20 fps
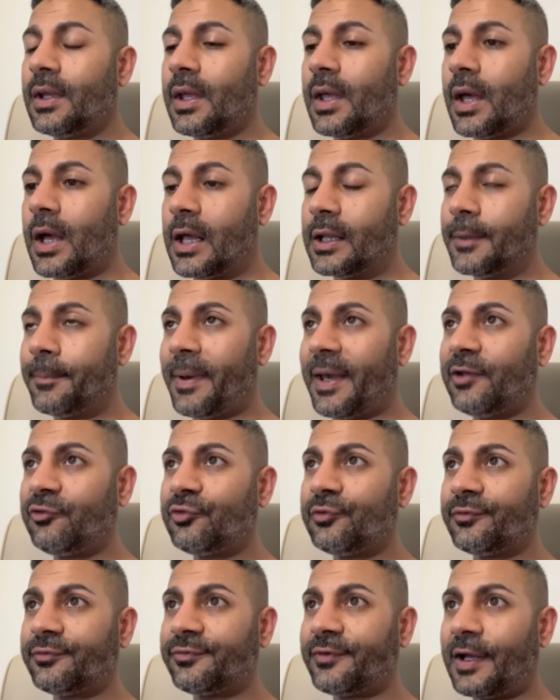The
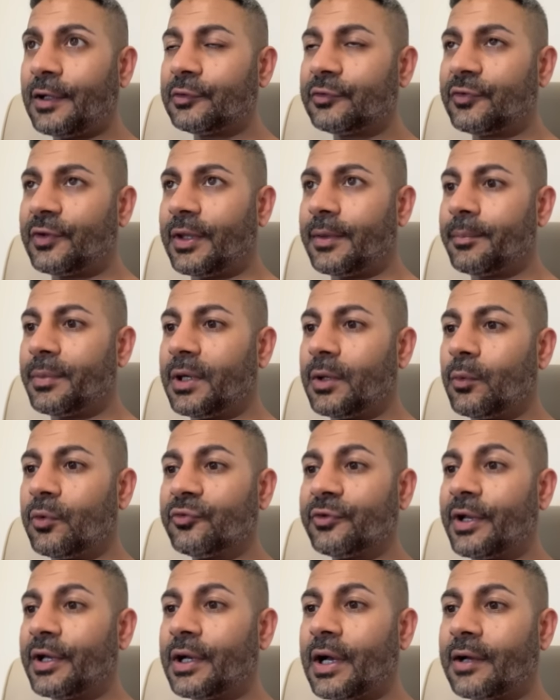patient felt it, but it
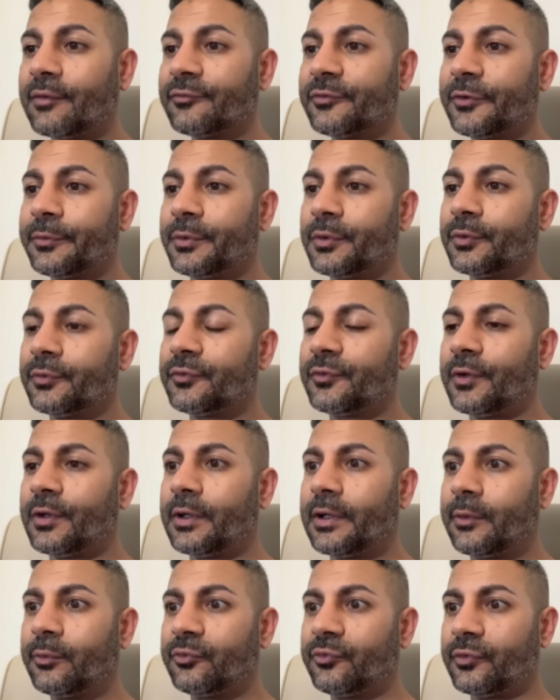wasn't uncomfortable.
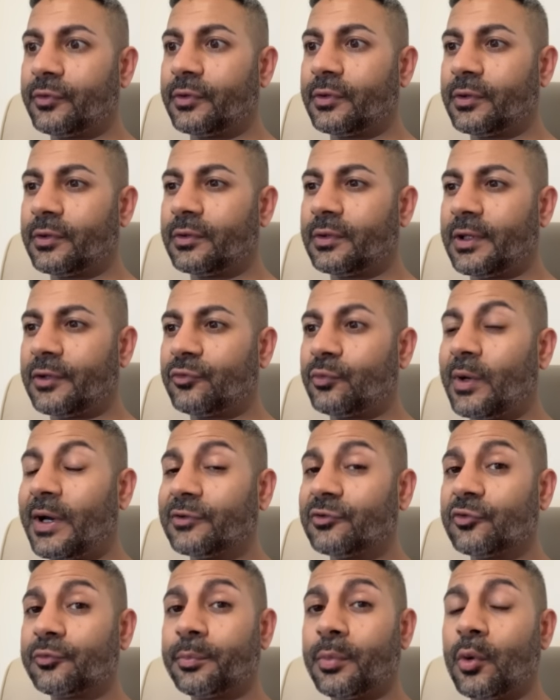So that's why I
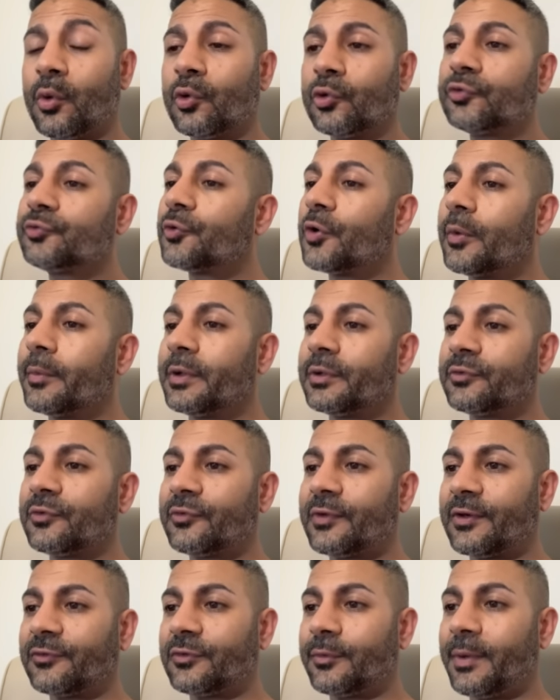just paused for a moment, just
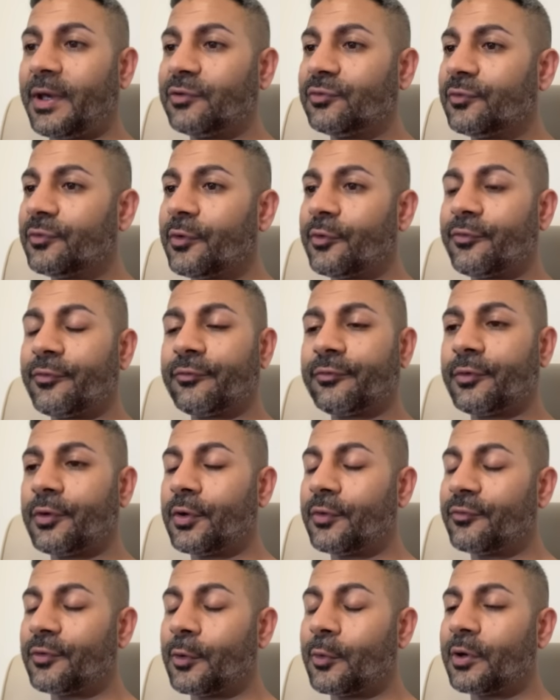asked the patient
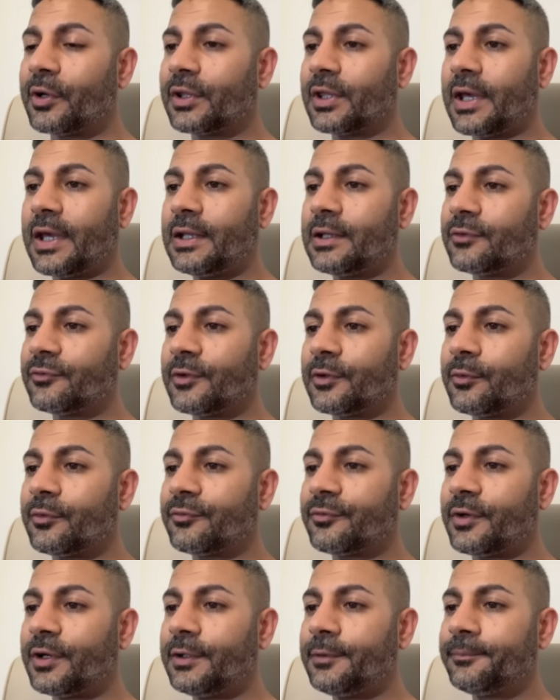if they were okay. They said they were
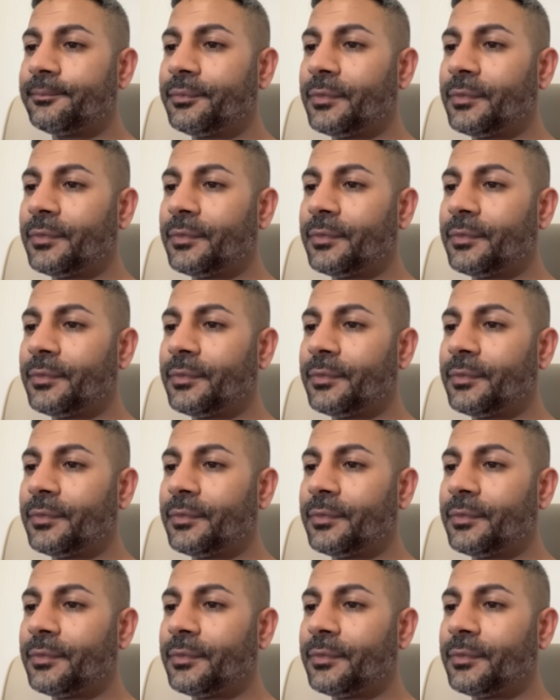fine.